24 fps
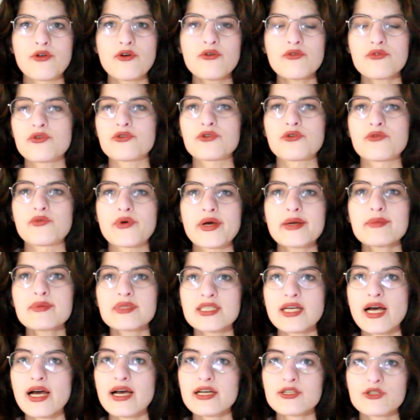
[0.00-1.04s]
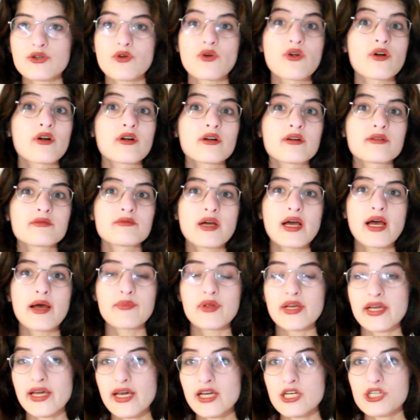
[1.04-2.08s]
for your website or
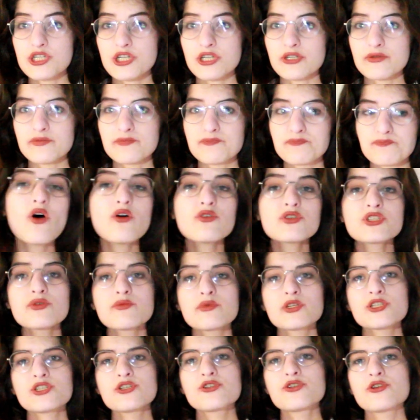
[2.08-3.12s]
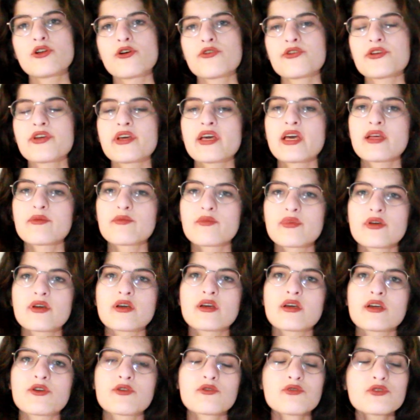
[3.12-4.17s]
application. Also, machine learning can
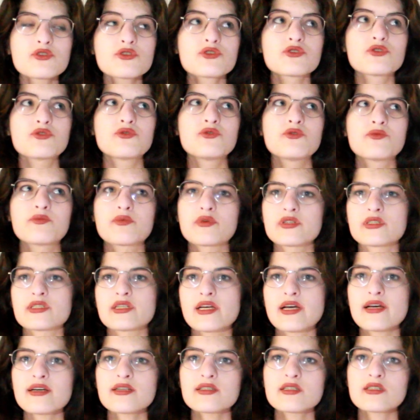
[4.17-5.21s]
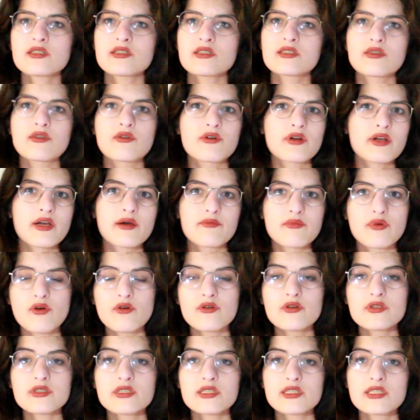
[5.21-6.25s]
be used to process or
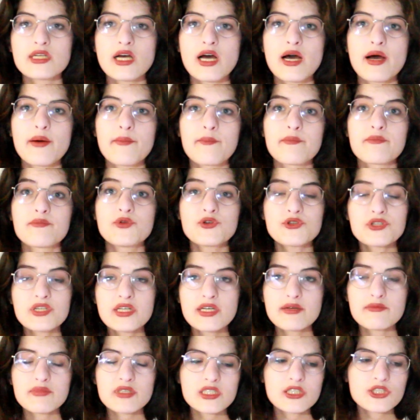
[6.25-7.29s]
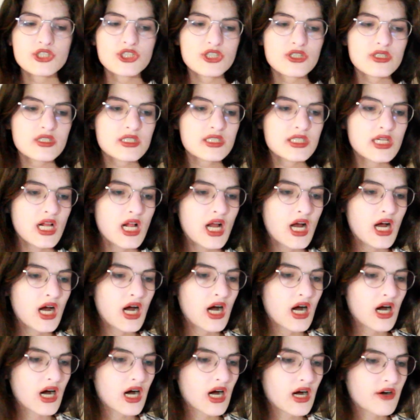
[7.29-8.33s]
compose some music compositions.
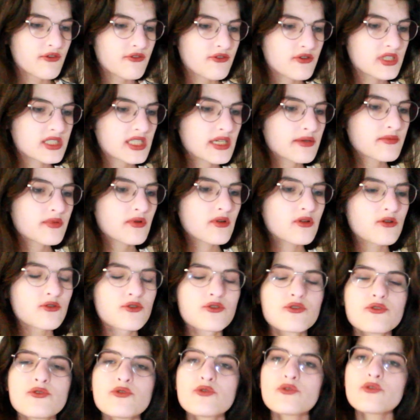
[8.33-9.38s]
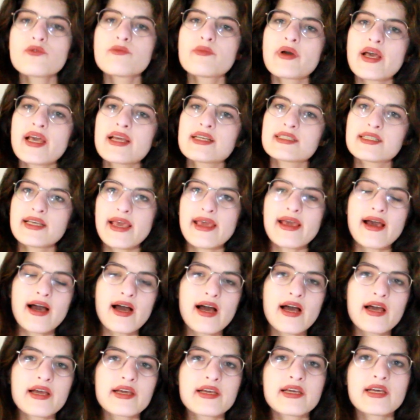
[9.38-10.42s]
For example, rule-based
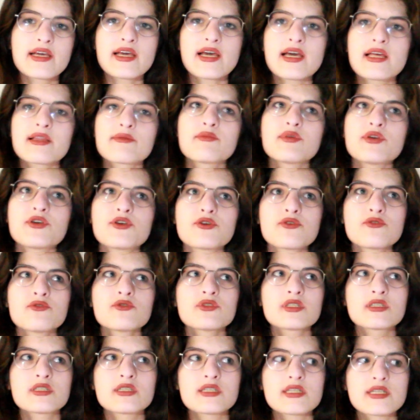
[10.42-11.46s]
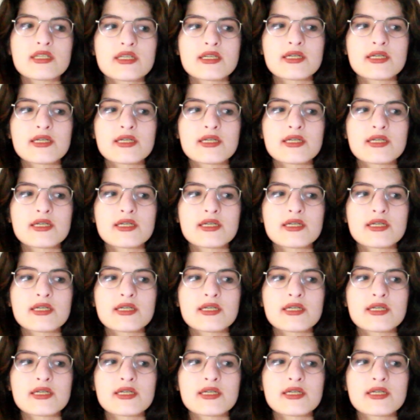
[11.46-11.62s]
AI can be used